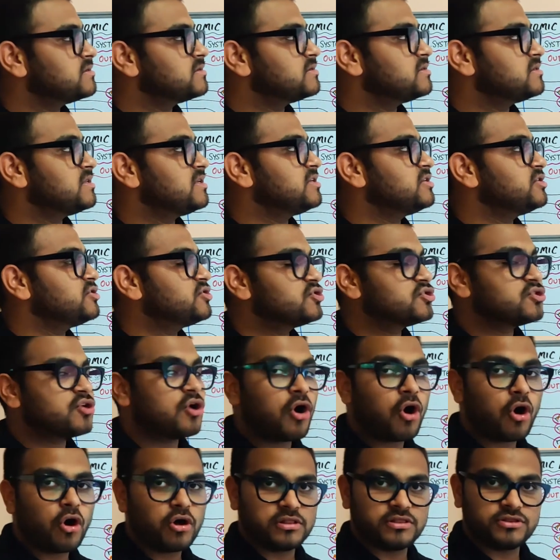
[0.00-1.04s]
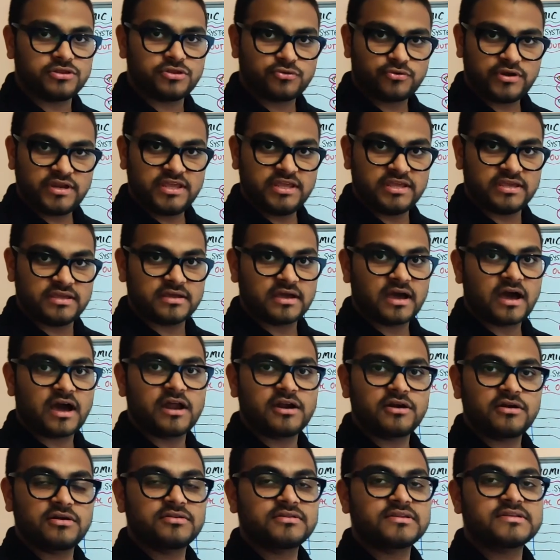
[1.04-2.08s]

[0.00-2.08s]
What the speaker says: these all three are